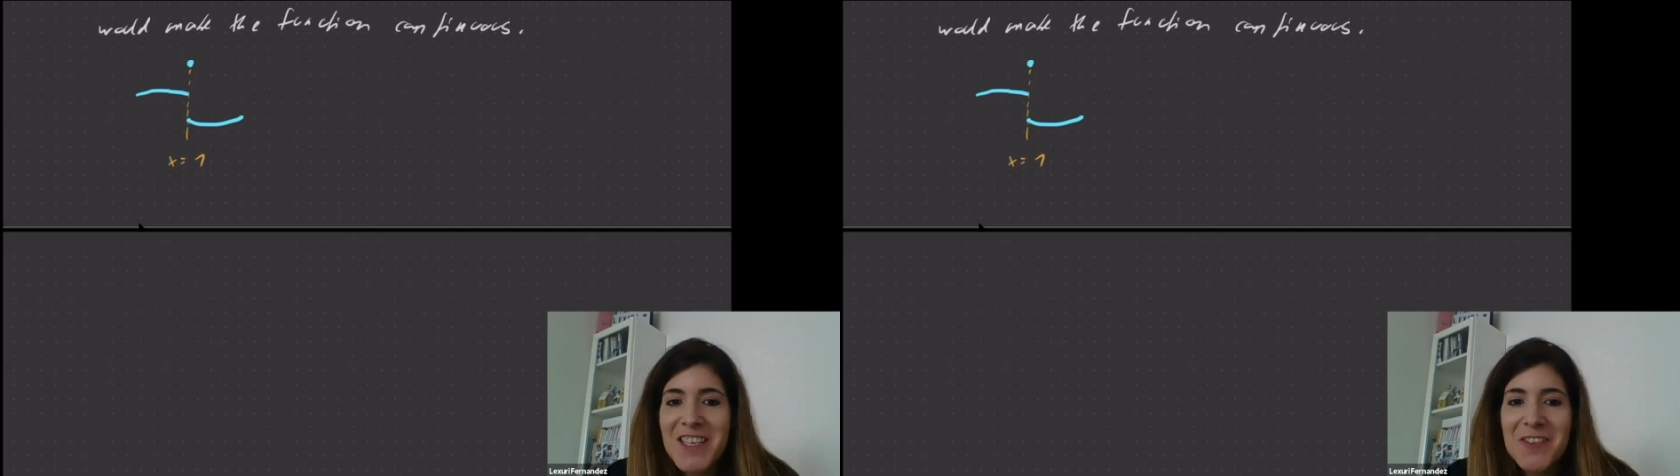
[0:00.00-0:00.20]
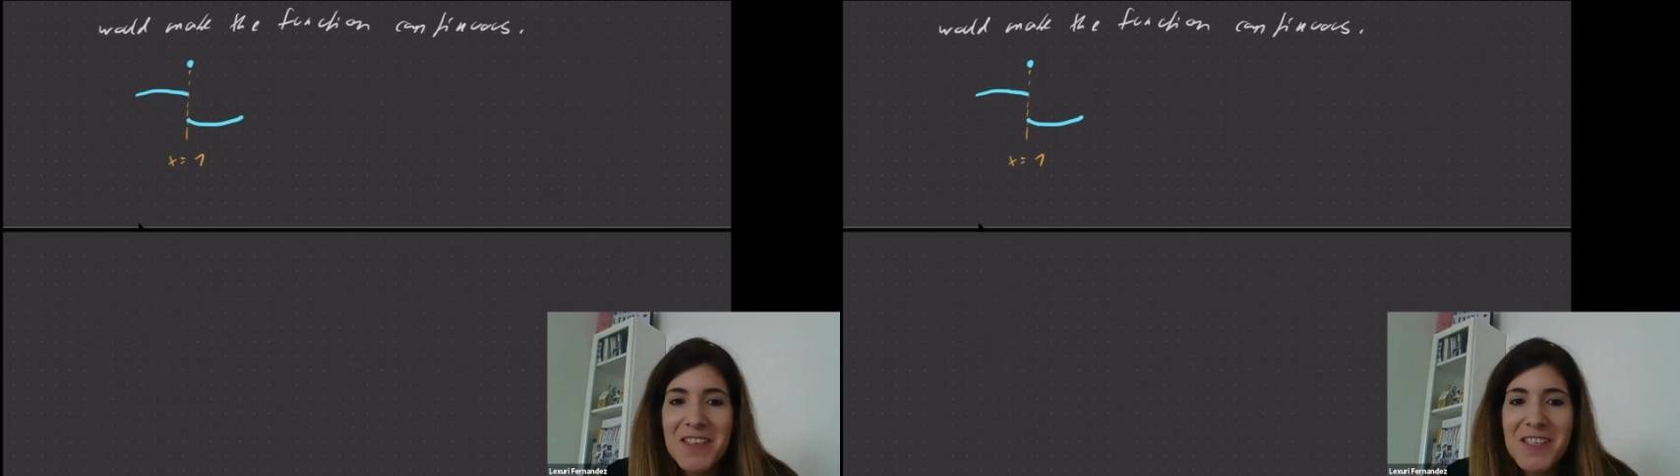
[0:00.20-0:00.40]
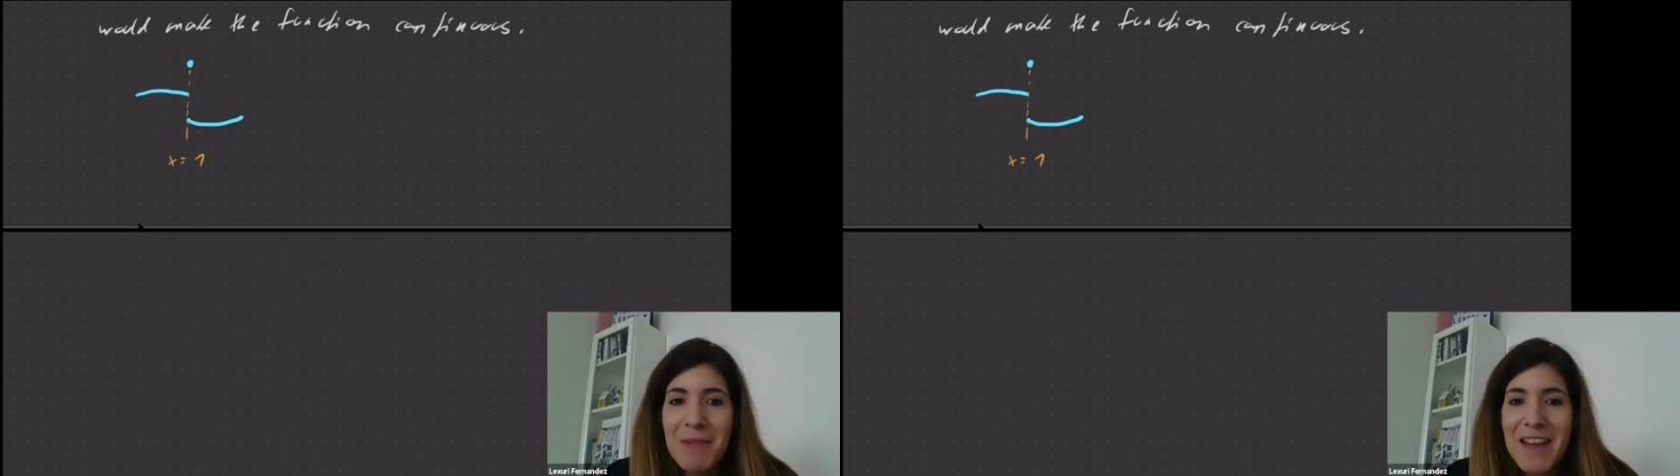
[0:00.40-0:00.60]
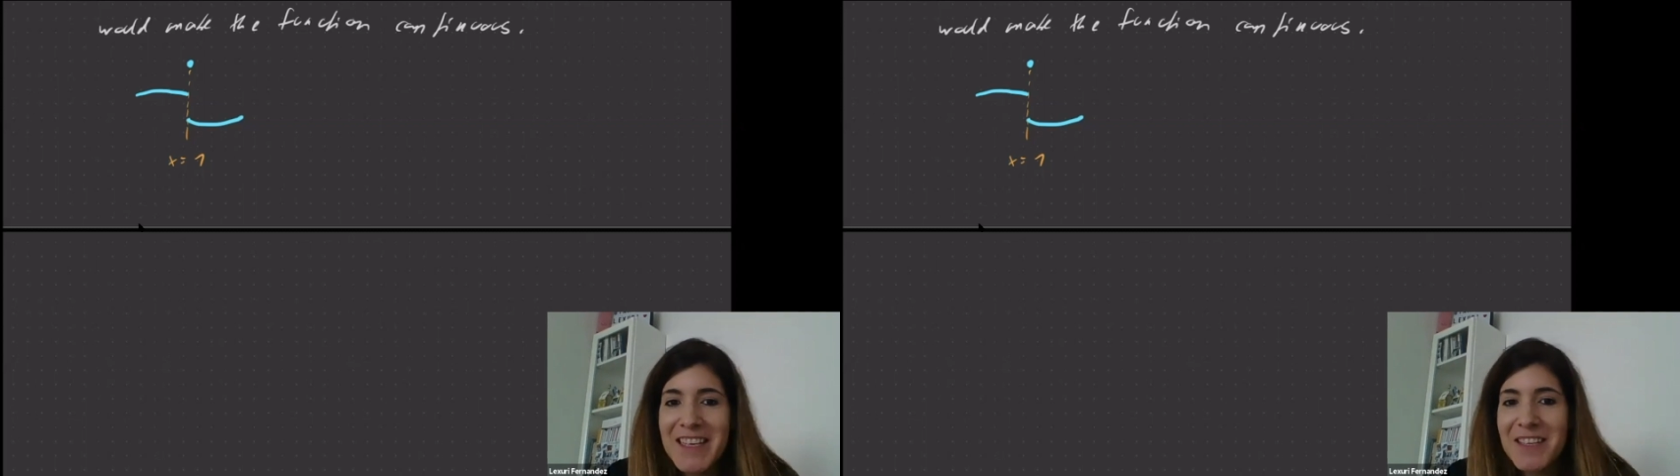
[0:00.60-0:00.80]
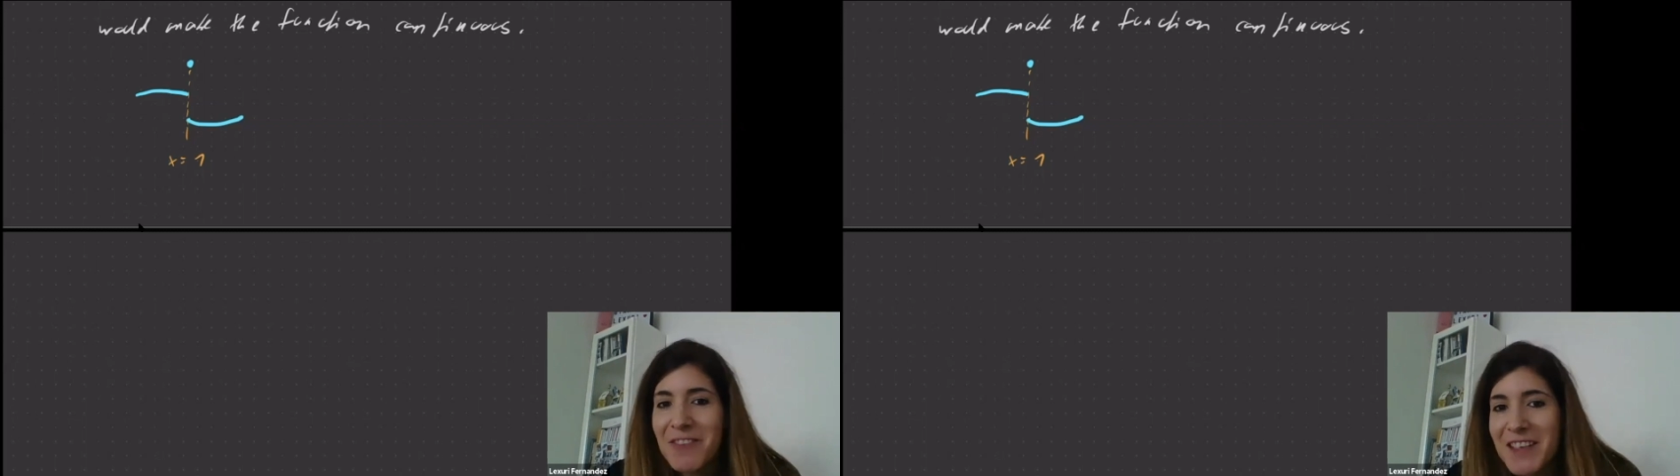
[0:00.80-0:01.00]
to
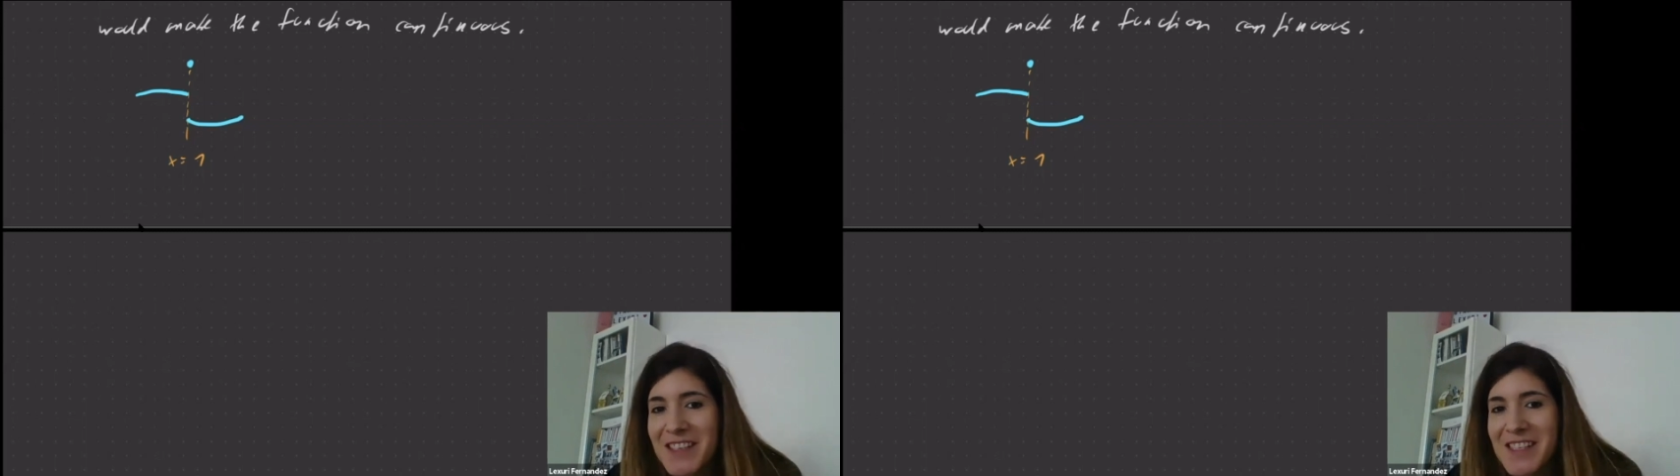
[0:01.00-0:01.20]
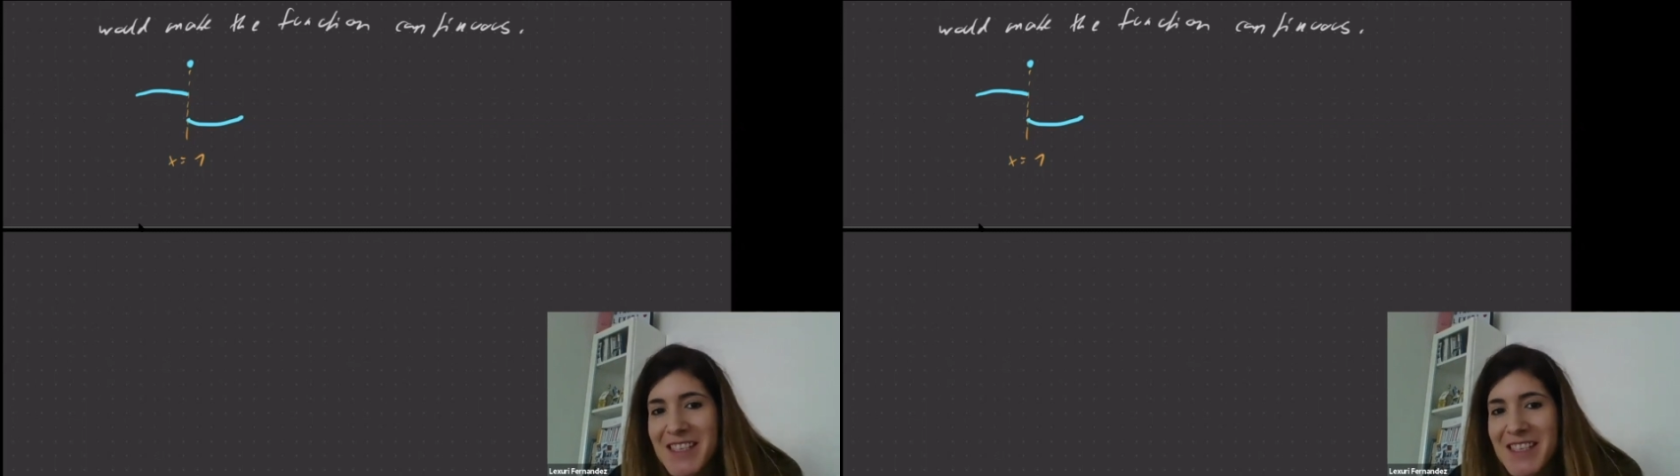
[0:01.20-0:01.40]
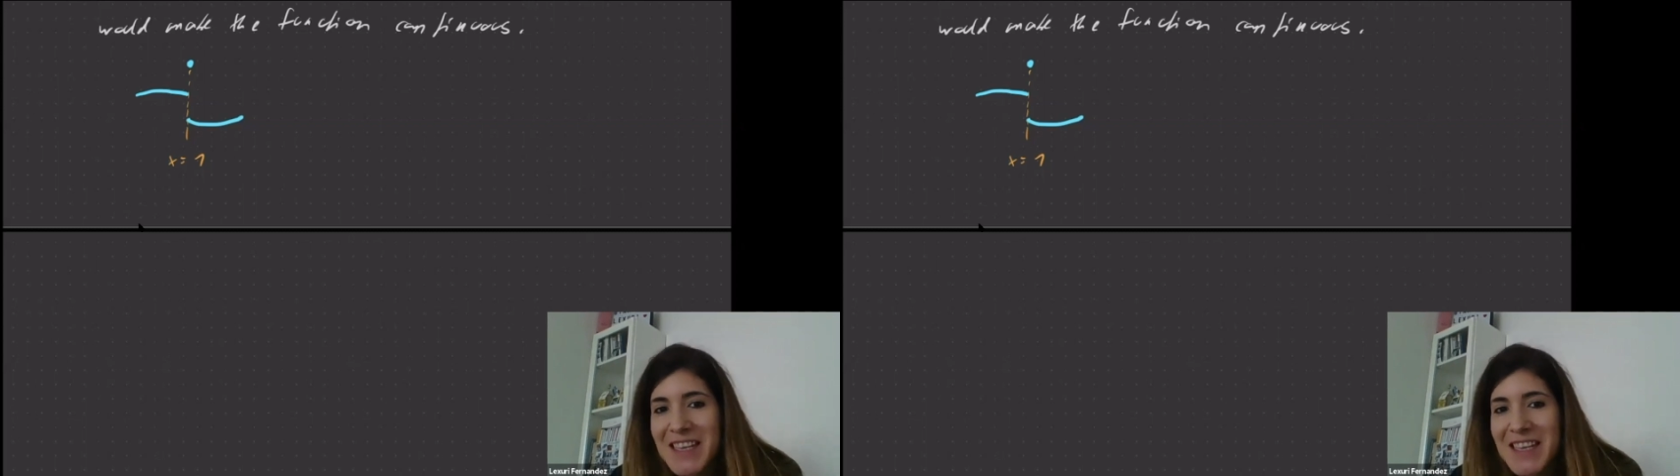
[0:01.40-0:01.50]
explain it, for instance,